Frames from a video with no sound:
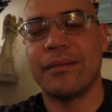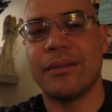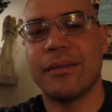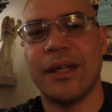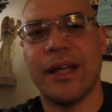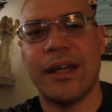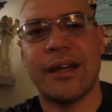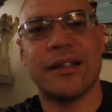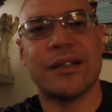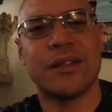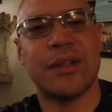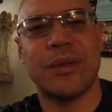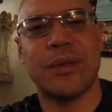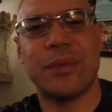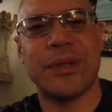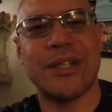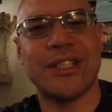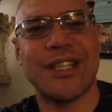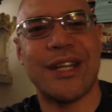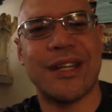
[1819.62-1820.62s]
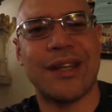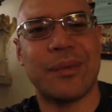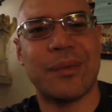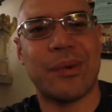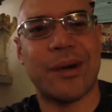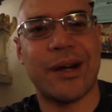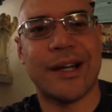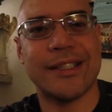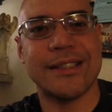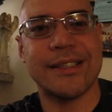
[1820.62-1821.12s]
yeah, so appreciate the
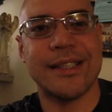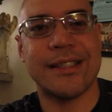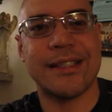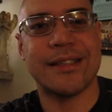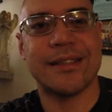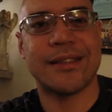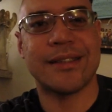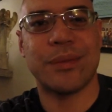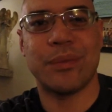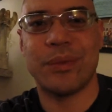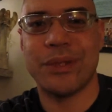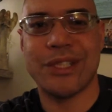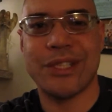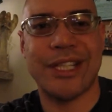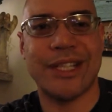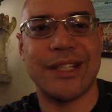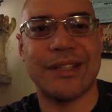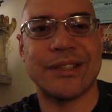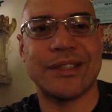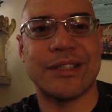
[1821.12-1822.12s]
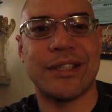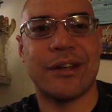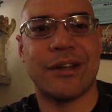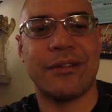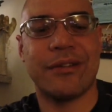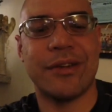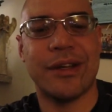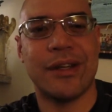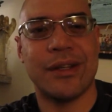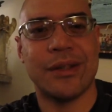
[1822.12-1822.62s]
process, appreciate
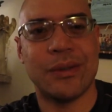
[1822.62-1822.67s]
yourself.